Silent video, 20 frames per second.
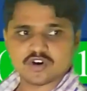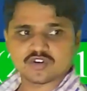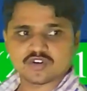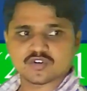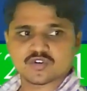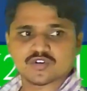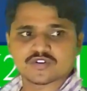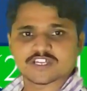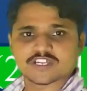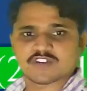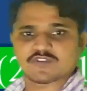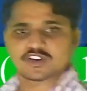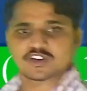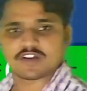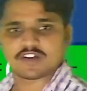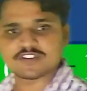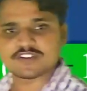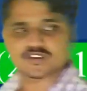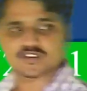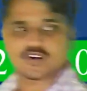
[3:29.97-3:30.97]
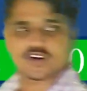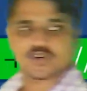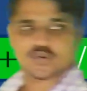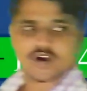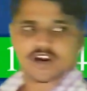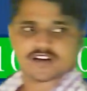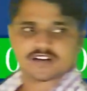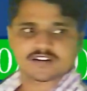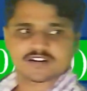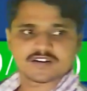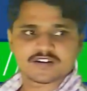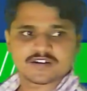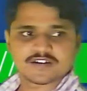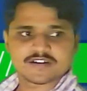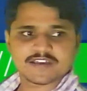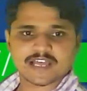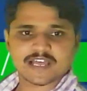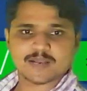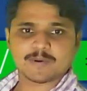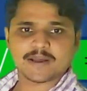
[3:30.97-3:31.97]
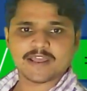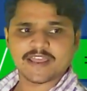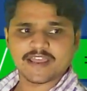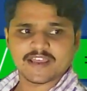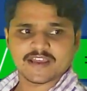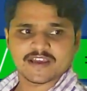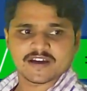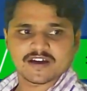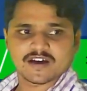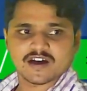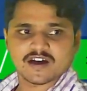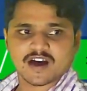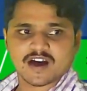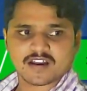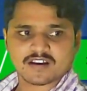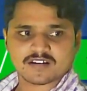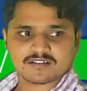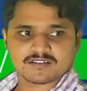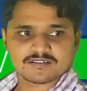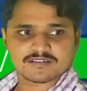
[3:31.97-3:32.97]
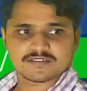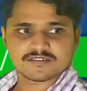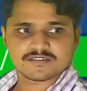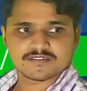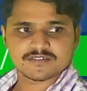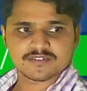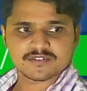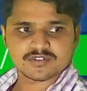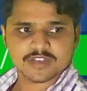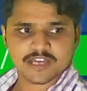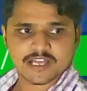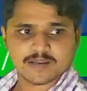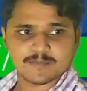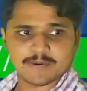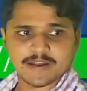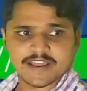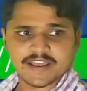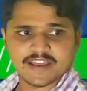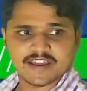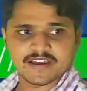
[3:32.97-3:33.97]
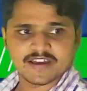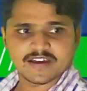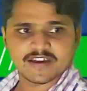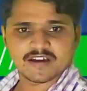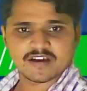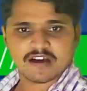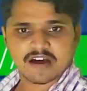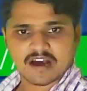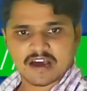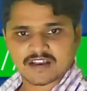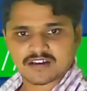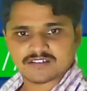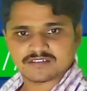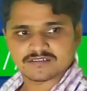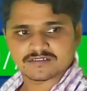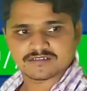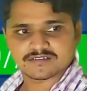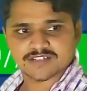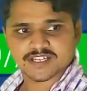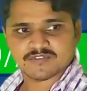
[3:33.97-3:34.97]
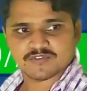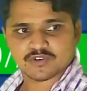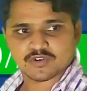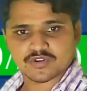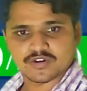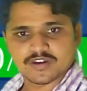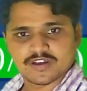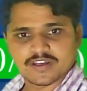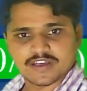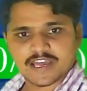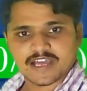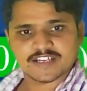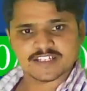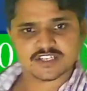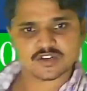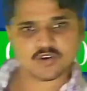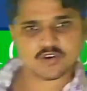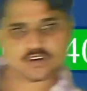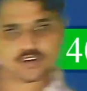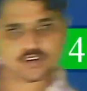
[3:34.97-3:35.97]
to? Therefore, tau is equal to what? L by R. L by R. Therefore, L is equal